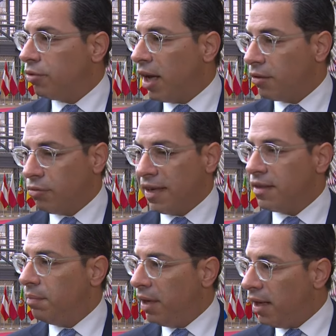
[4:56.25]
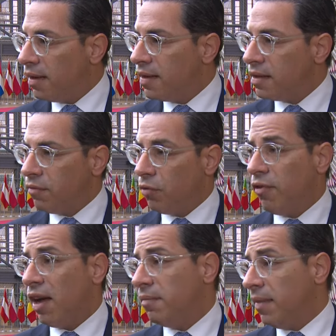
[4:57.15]
trying to explain this for
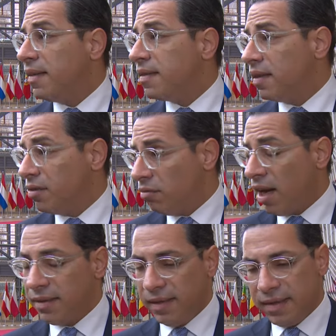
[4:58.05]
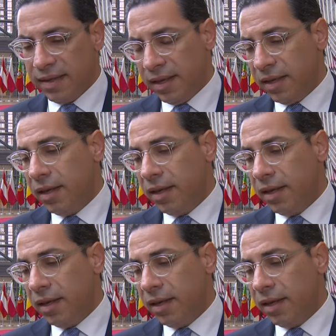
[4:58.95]
5 months, as you rightly say.